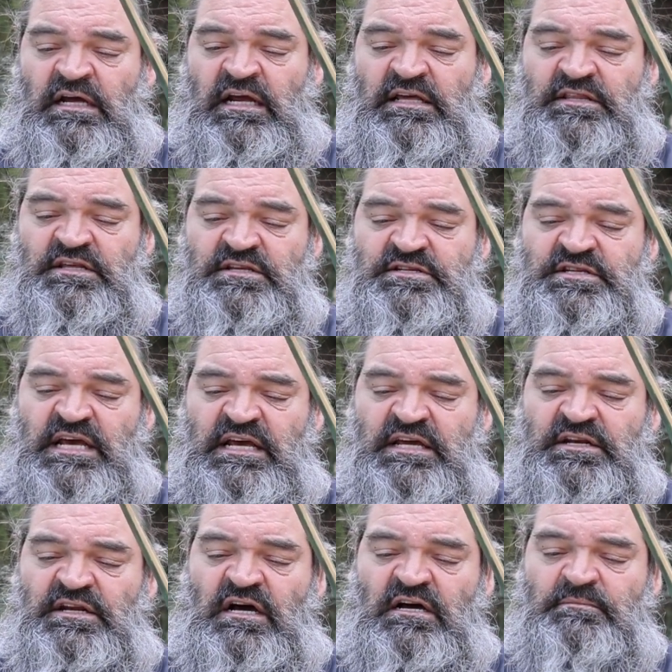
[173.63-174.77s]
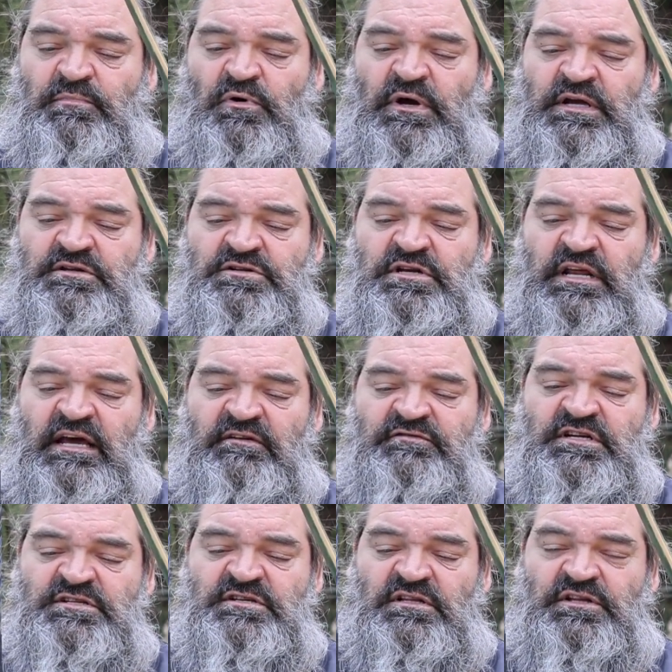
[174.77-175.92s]
And then the second nock point should have
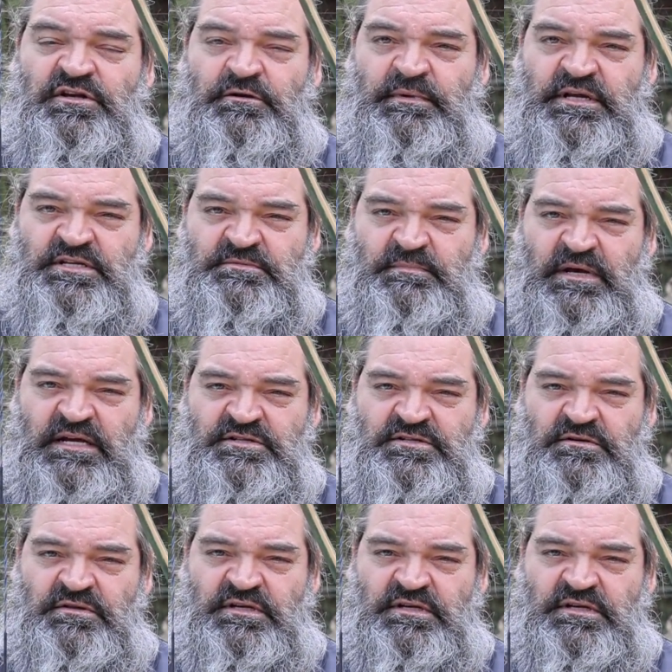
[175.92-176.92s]
just a little bit of space so